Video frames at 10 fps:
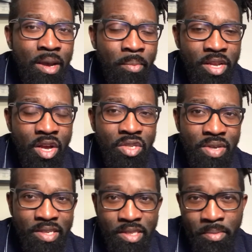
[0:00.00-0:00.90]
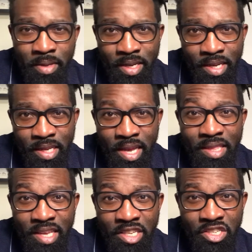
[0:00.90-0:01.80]
but he also has the ability and
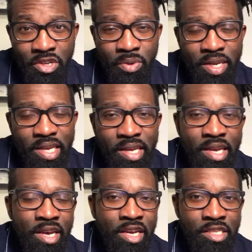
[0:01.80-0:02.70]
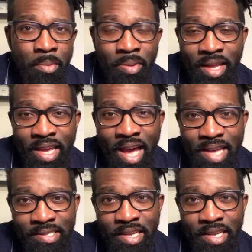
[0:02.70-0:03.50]
the ingenuity to play guys